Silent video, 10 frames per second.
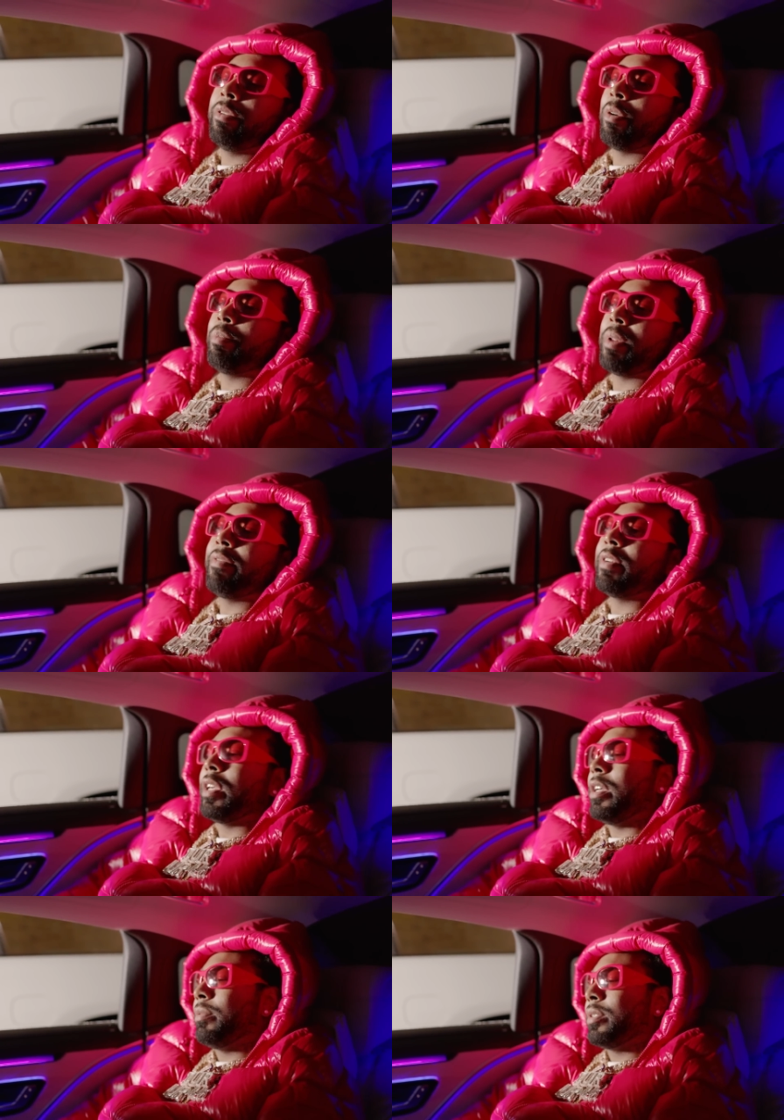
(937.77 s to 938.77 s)
You know, play for
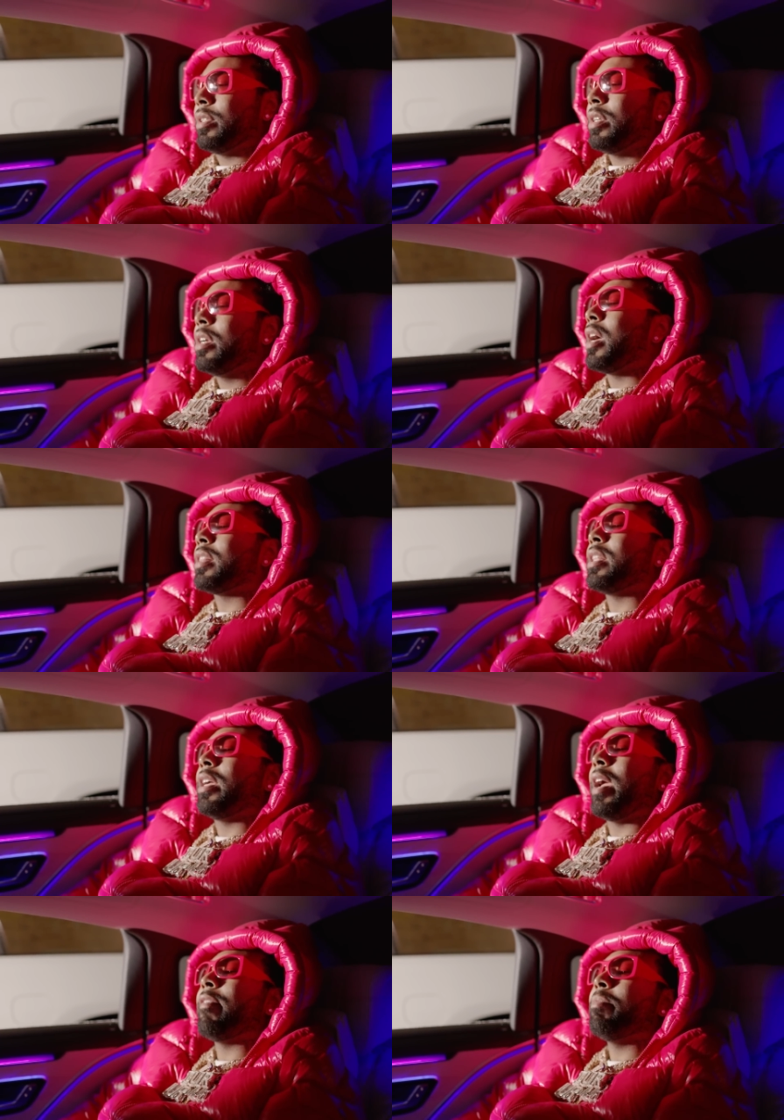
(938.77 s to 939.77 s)
keeps. I
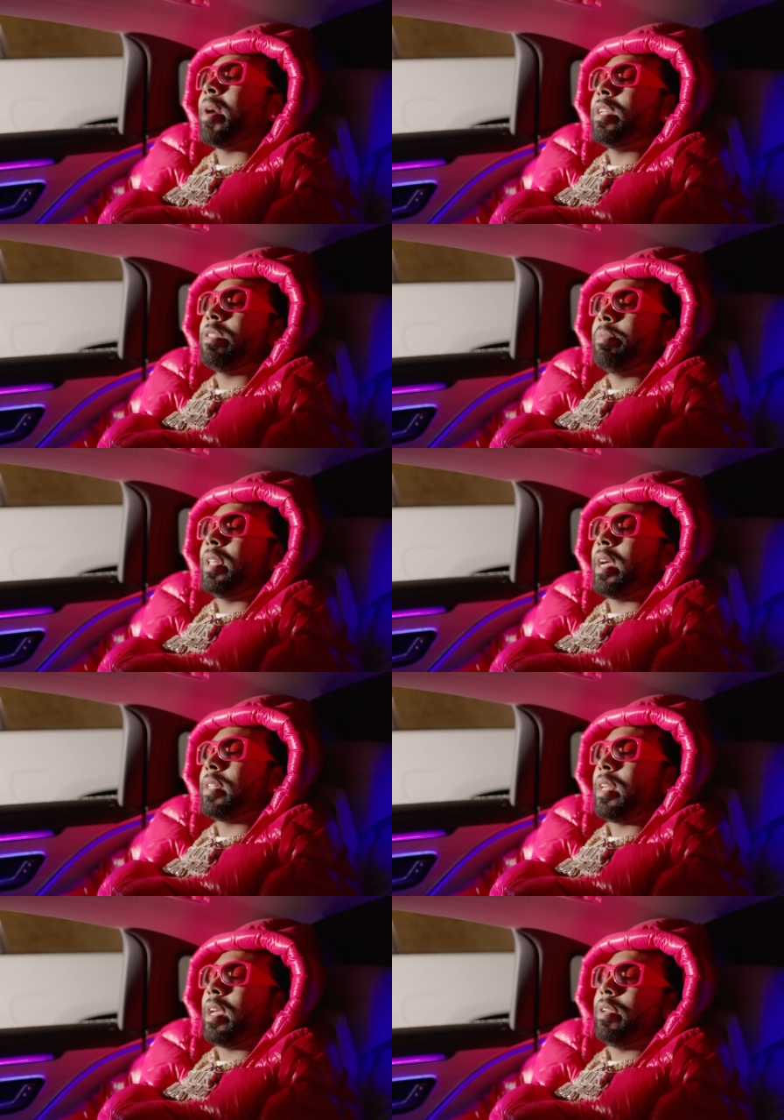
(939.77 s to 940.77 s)
think everybody should be
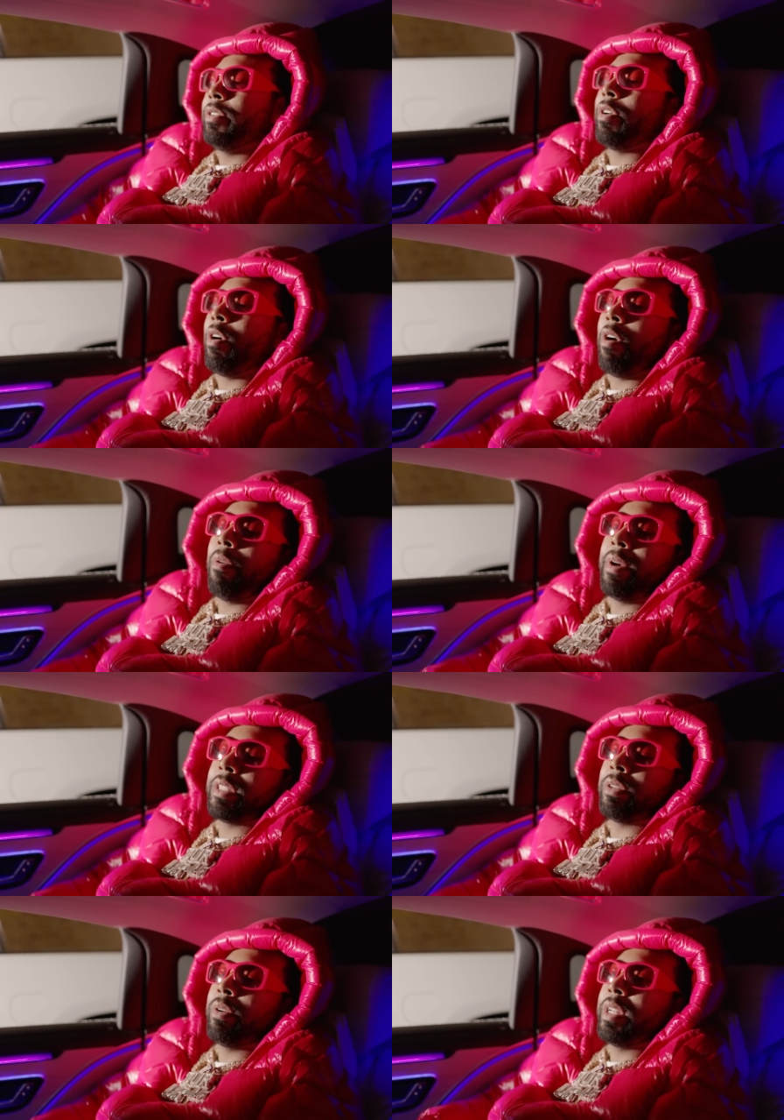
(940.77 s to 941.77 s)
like that. You should
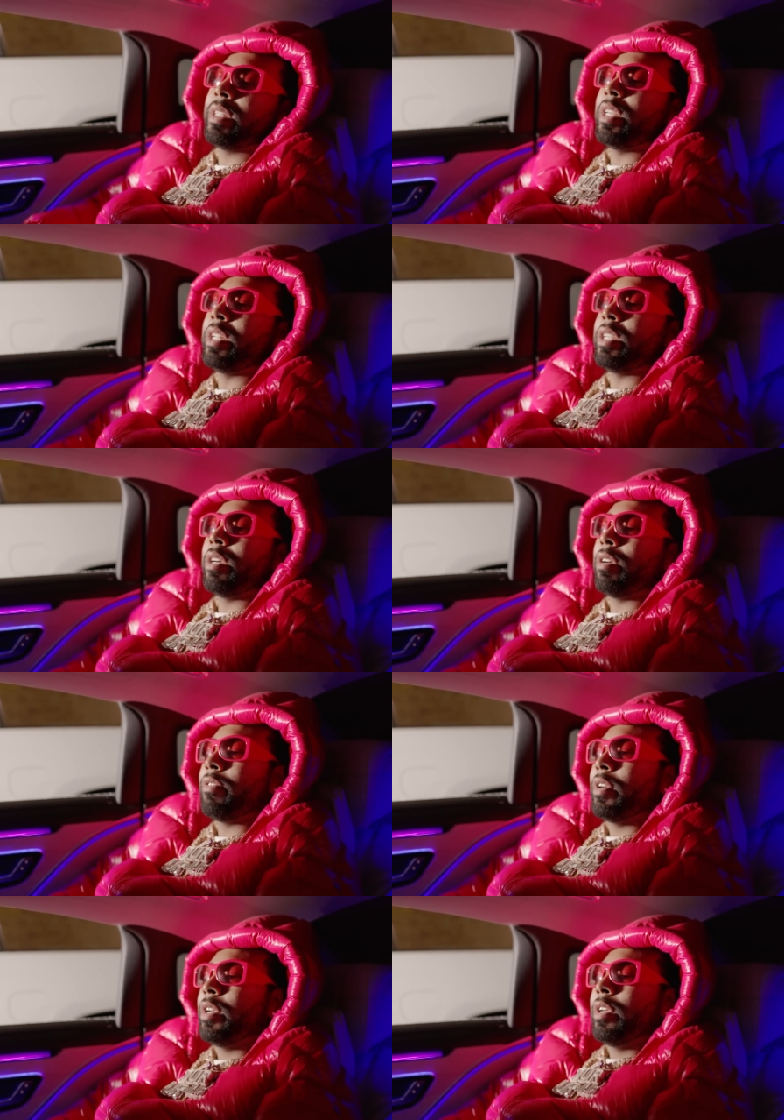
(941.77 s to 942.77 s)
always go in the tension
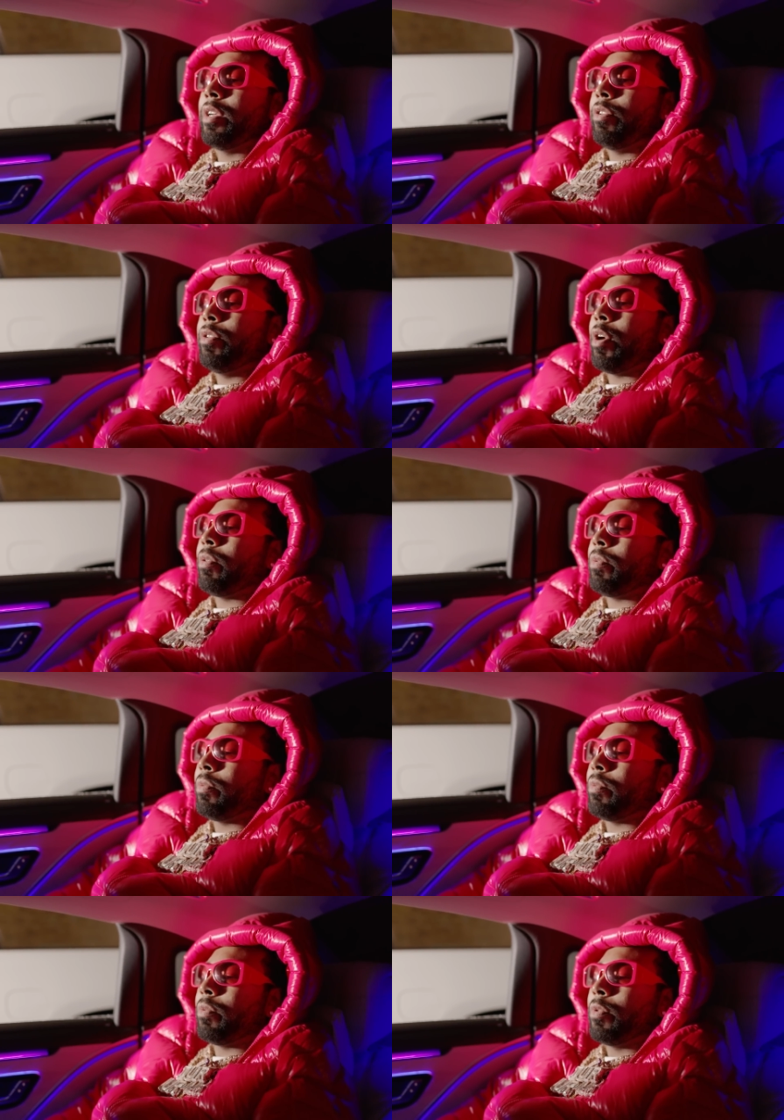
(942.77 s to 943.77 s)
of, you know,
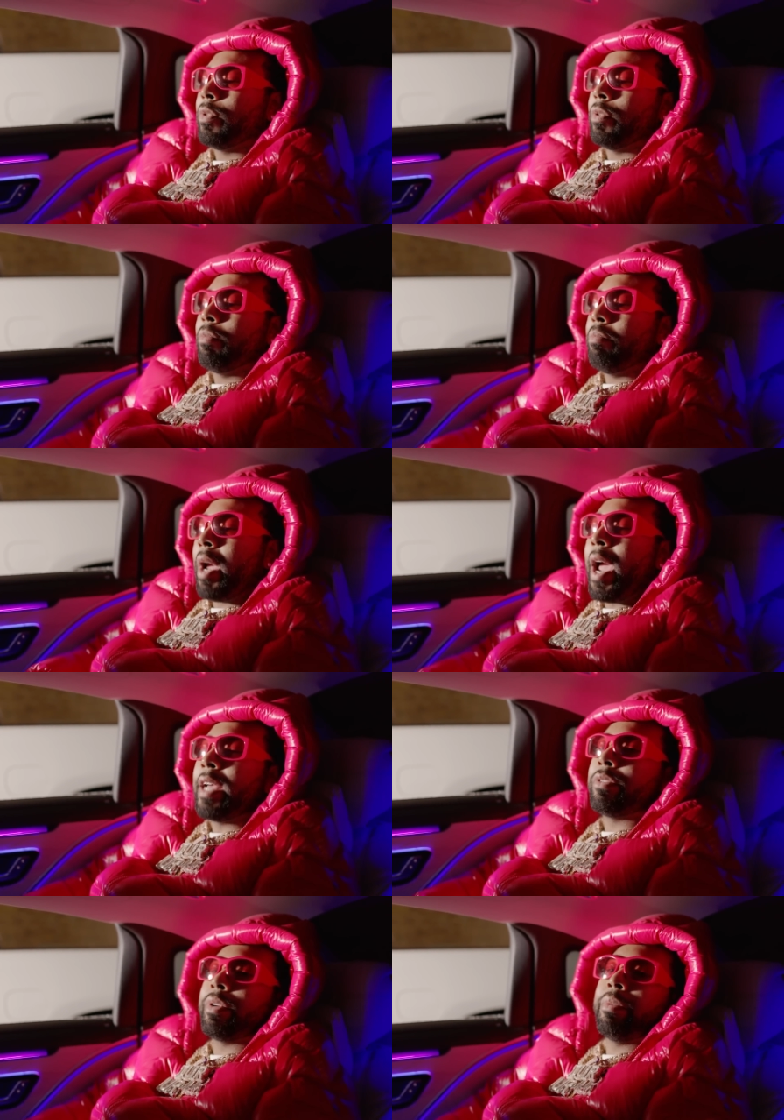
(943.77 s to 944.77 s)

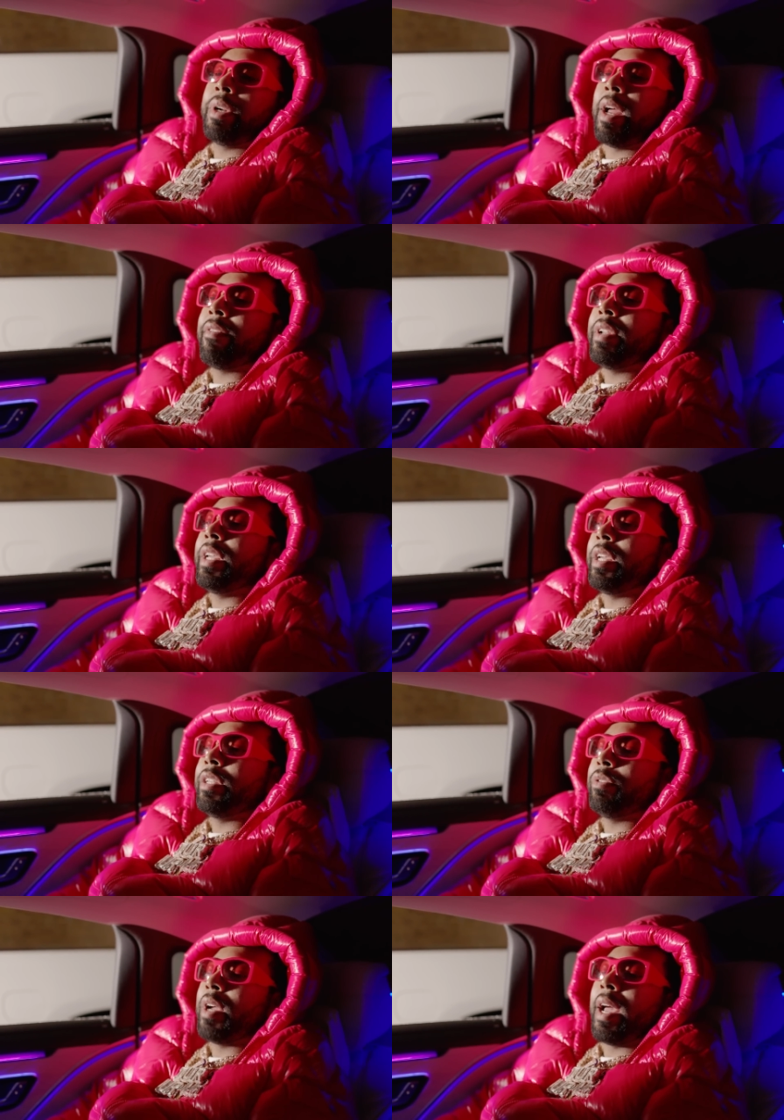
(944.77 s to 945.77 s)
mastering whatever it
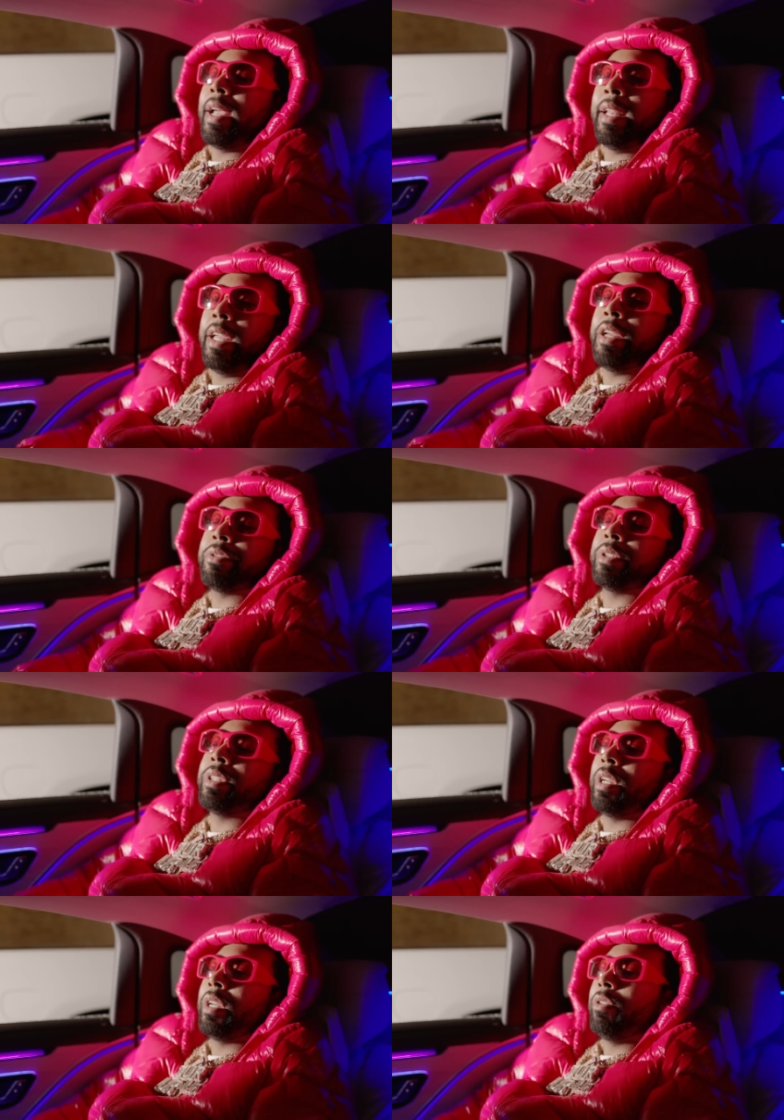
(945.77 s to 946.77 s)
is you got any
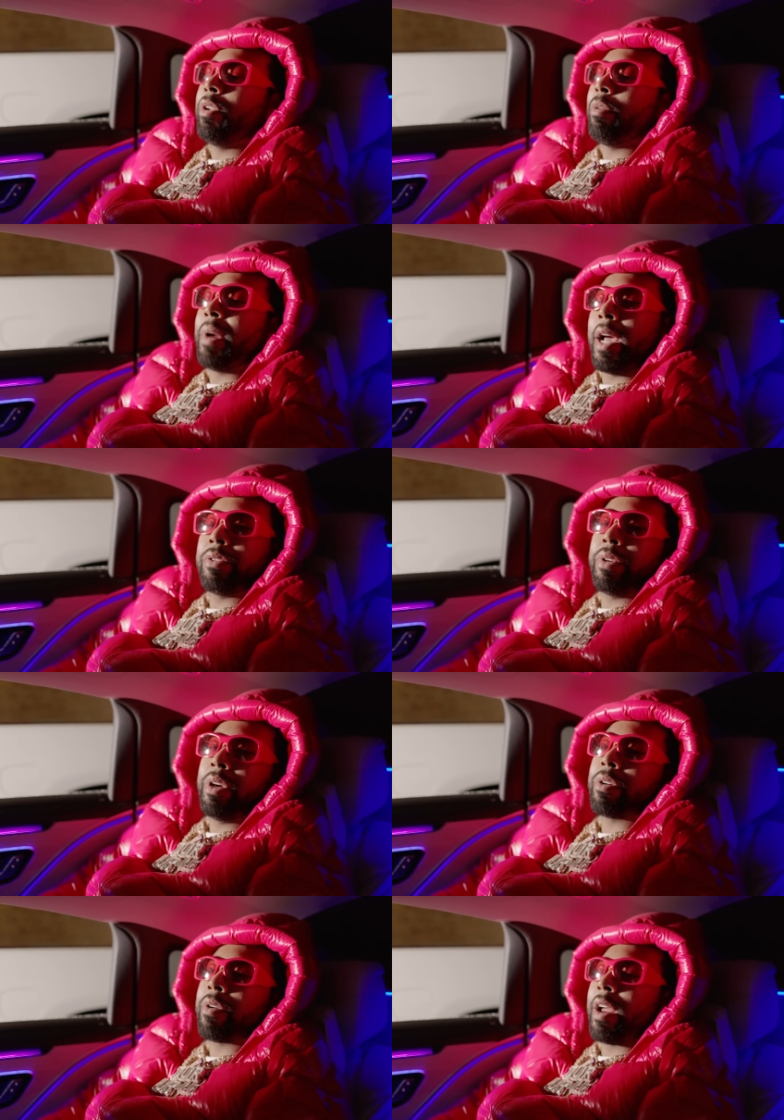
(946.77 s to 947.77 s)
interest in, you know, mastering
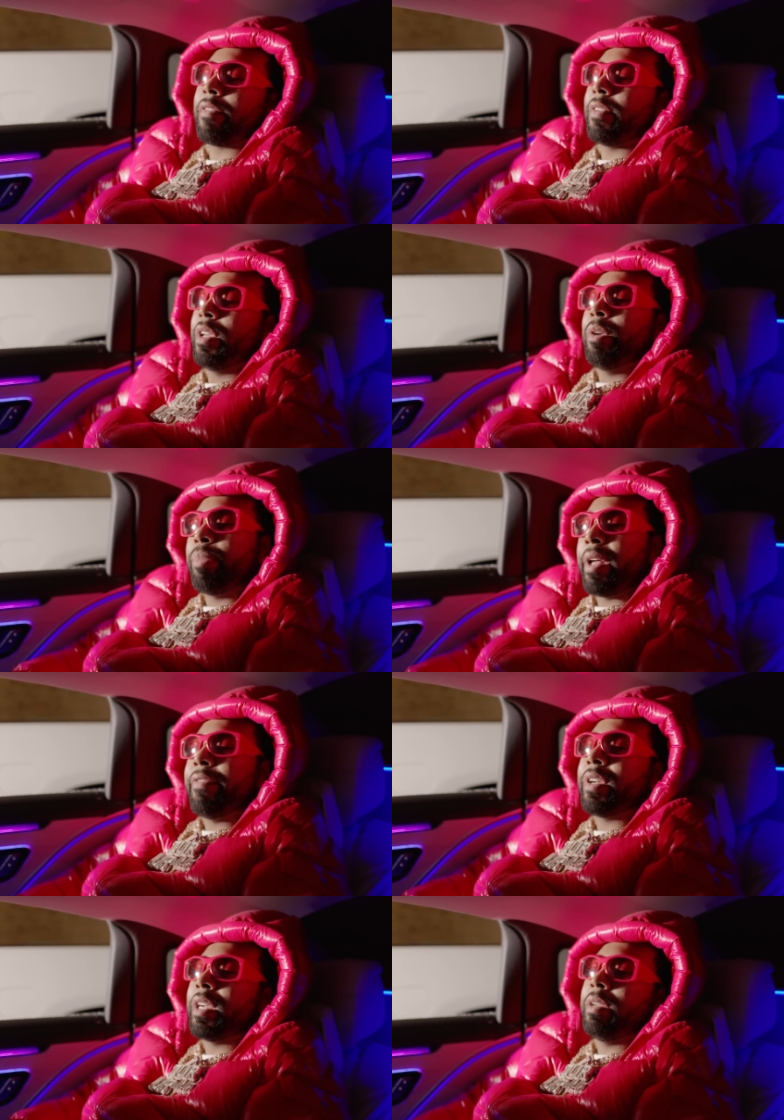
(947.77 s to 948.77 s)
your craft. Play
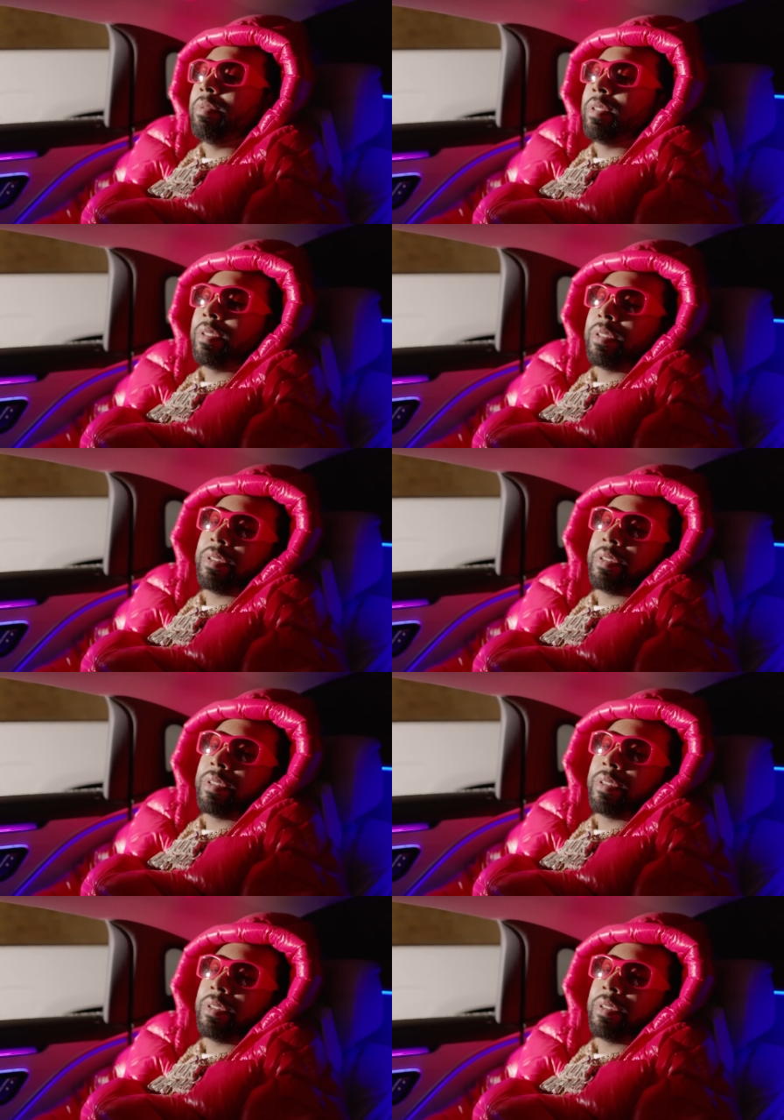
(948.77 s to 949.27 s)
for keeps.